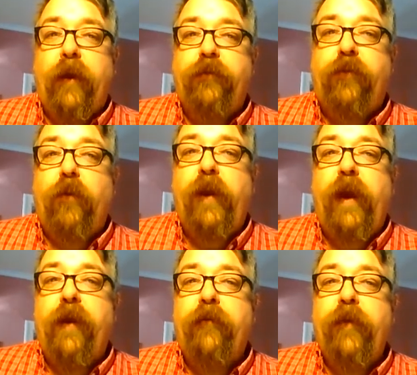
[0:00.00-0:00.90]
So we
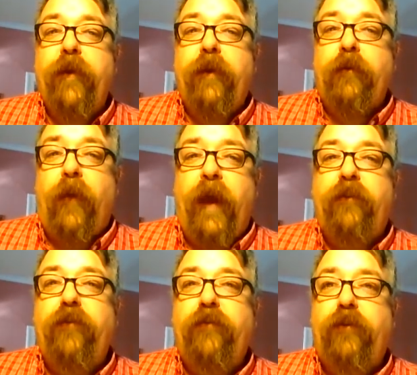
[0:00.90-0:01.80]
have
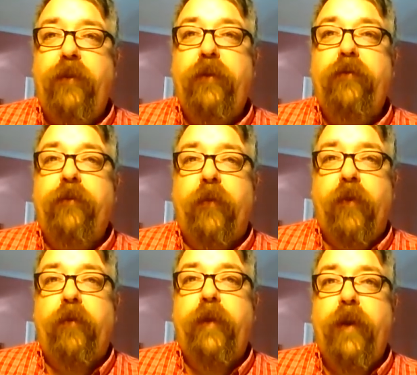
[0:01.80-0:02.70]
lots of clues of
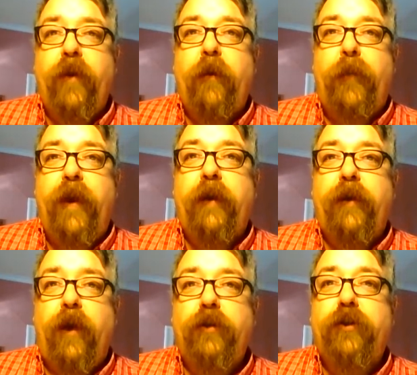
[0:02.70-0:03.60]
early European
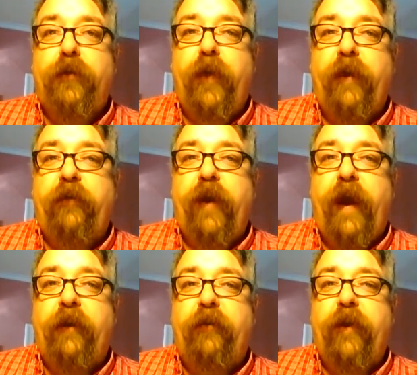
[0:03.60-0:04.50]
culture thanks to
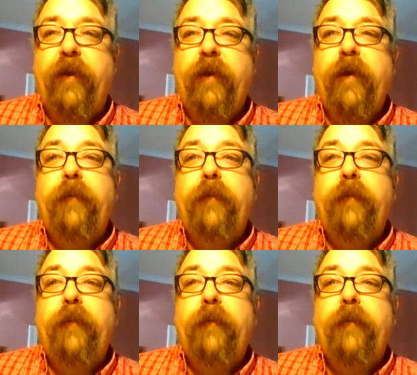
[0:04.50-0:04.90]
Ötzi,